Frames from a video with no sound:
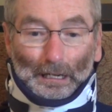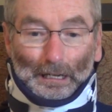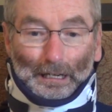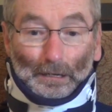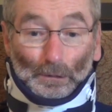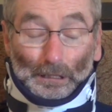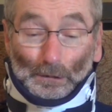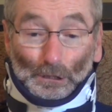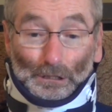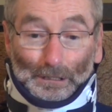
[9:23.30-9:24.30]
it
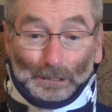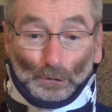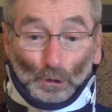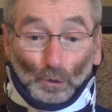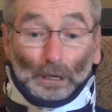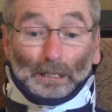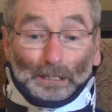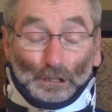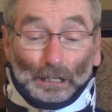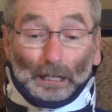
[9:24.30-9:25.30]
was quite the
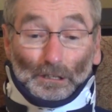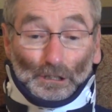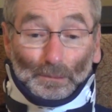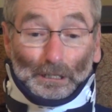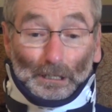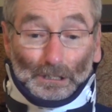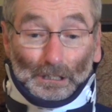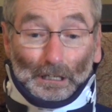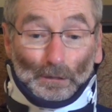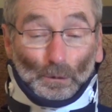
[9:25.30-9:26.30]
challenge because,
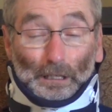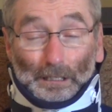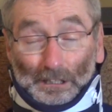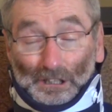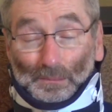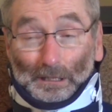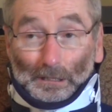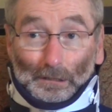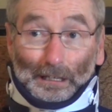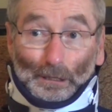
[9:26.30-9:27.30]
one, I didn't speak the
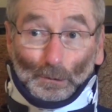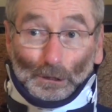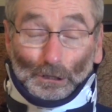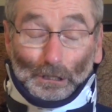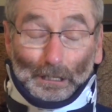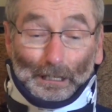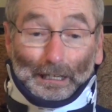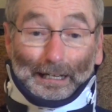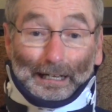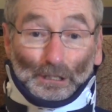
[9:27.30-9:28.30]
language,
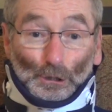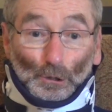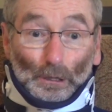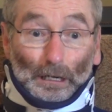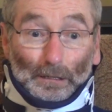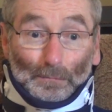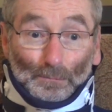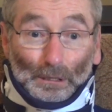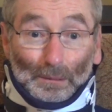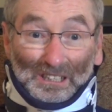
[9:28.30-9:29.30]
and two,
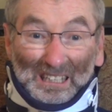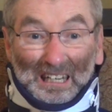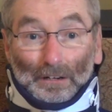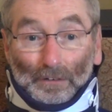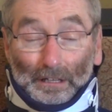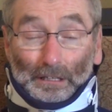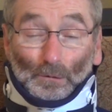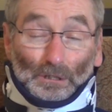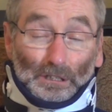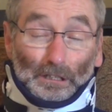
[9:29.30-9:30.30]
pretty much everything
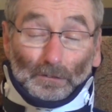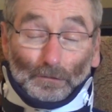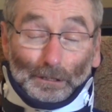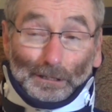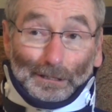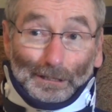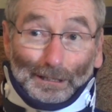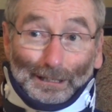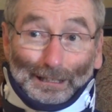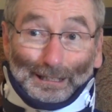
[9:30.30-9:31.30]
was different.
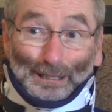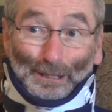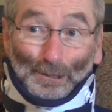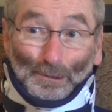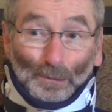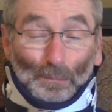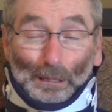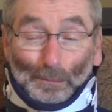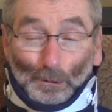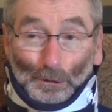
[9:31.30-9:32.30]
The
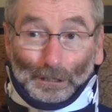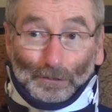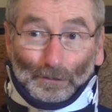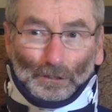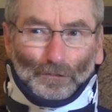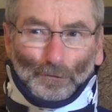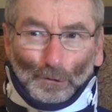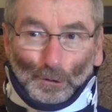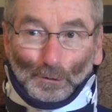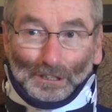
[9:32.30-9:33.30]
people were different, the
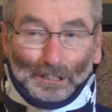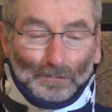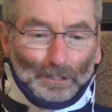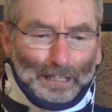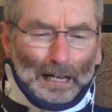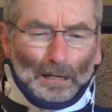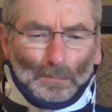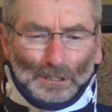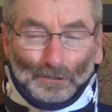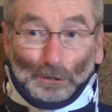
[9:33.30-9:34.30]
food was different, the
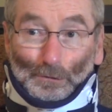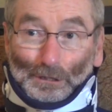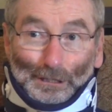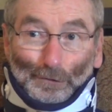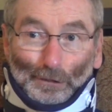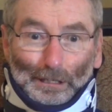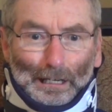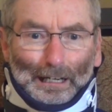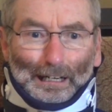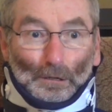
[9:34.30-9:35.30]
atmosphere was different.
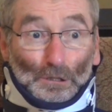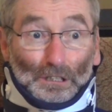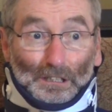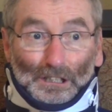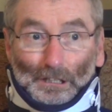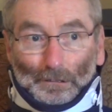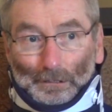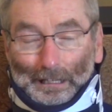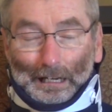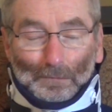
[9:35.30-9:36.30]
I was in the southern
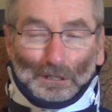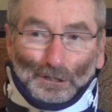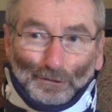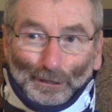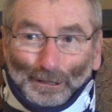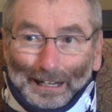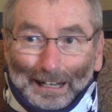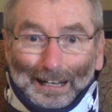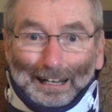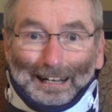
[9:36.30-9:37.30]
hemisphere,
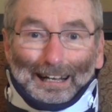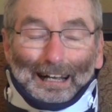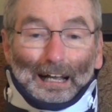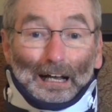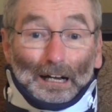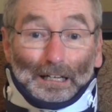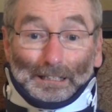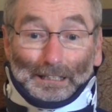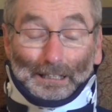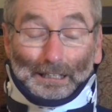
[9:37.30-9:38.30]
and